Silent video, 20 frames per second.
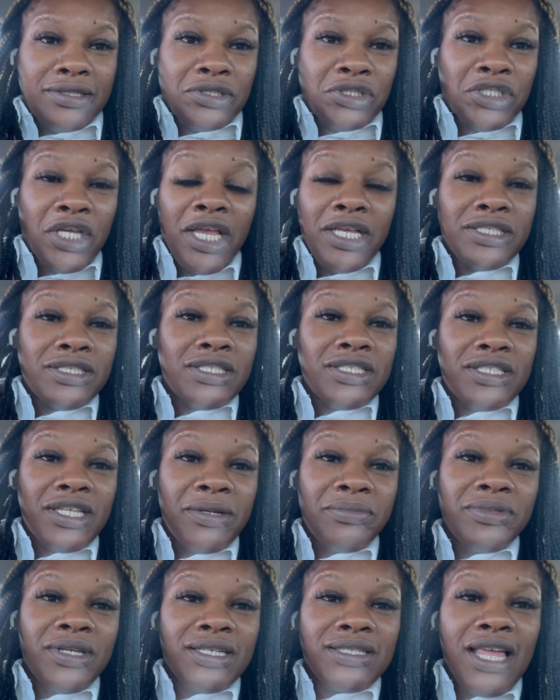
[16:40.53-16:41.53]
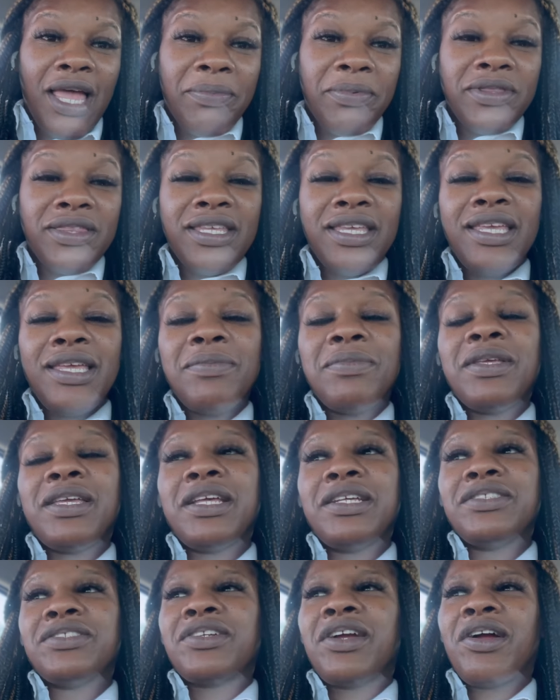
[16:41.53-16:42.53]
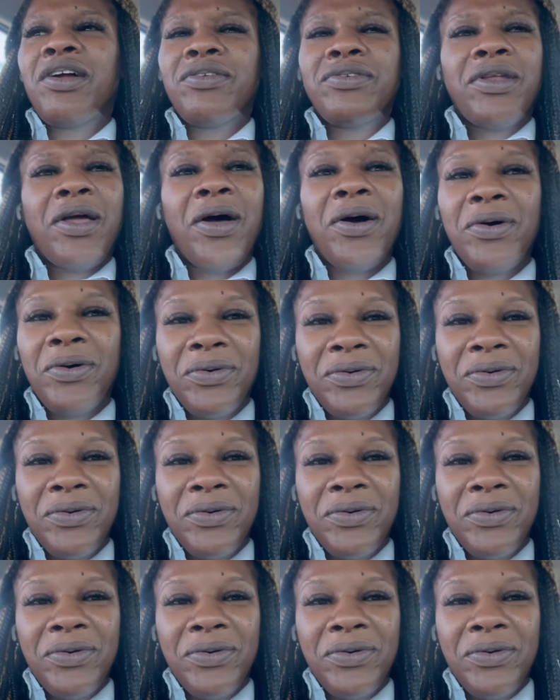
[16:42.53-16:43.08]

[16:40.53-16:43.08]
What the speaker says: change the subject type of thing. Because, girl, no.